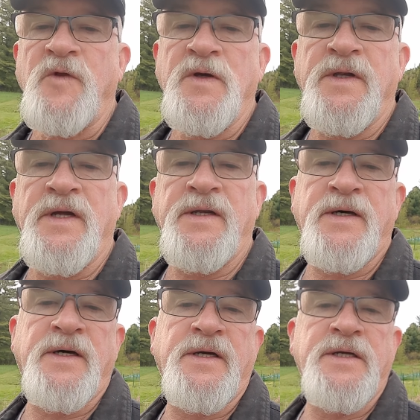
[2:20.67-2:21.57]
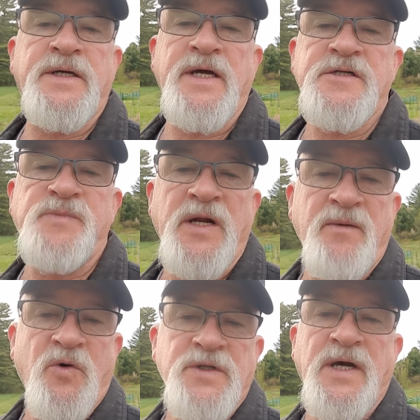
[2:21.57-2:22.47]
And then uh, you can't spend any
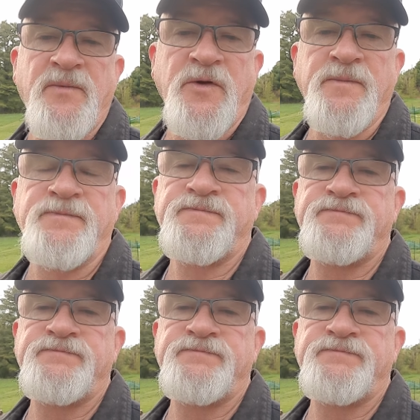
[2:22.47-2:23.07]
more time with them.